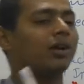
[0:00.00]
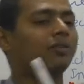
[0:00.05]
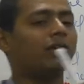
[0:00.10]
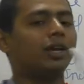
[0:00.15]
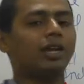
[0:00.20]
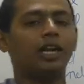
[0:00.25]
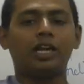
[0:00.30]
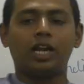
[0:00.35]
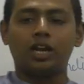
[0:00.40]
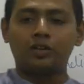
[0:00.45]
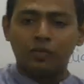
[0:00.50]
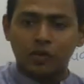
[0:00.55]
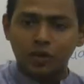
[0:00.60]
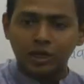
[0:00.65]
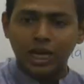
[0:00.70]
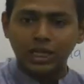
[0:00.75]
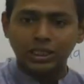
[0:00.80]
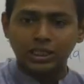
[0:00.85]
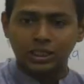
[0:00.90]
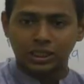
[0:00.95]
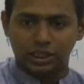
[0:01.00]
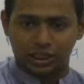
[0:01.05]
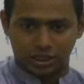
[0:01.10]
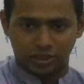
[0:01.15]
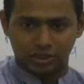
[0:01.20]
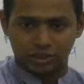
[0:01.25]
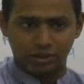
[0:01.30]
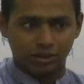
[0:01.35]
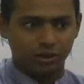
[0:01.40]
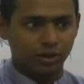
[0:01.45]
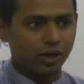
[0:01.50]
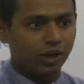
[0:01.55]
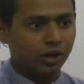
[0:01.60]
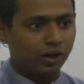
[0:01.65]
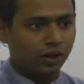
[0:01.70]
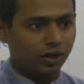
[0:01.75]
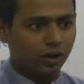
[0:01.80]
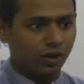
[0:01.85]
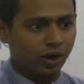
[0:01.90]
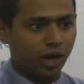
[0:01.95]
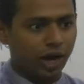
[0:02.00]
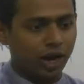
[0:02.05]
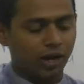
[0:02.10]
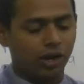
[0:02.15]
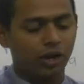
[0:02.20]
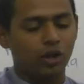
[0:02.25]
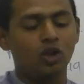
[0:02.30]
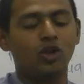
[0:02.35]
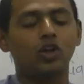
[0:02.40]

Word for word: have created for duster. Yes. Alright.